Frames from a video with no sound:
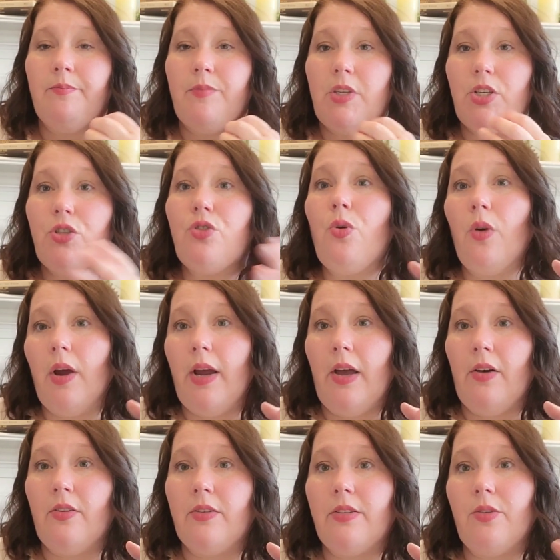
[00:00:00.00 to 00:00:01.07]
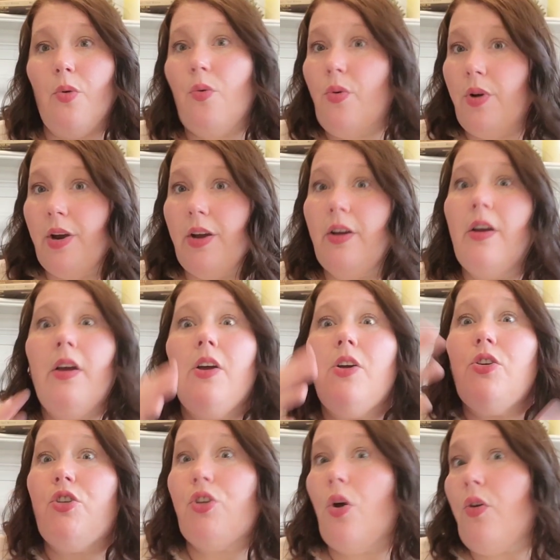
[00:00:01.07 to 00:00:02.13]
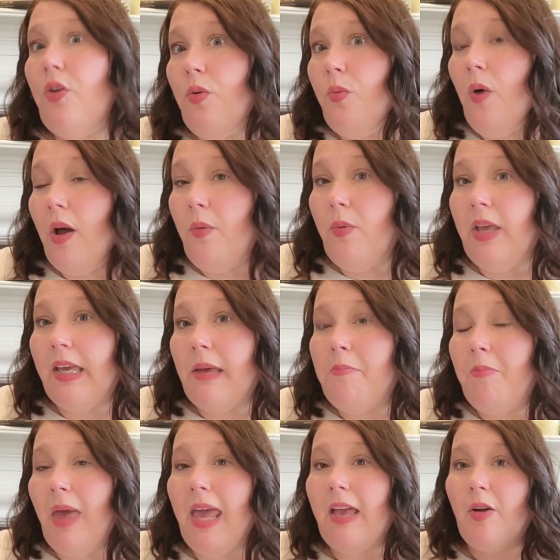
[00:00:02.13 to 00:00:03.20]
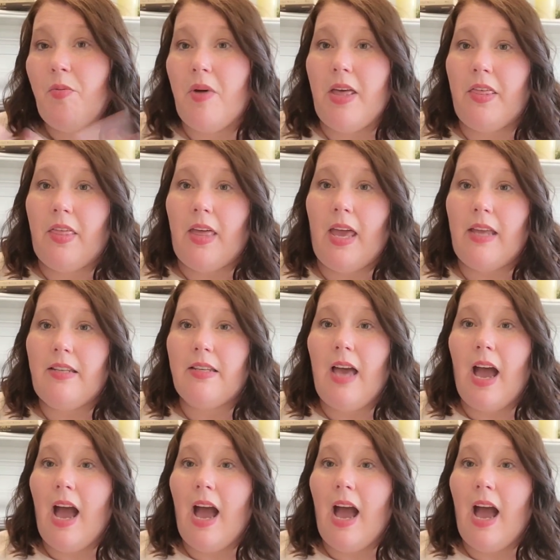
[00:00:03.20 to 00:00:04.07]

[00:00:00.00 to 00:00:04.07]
tutorials or show you what we can make with it.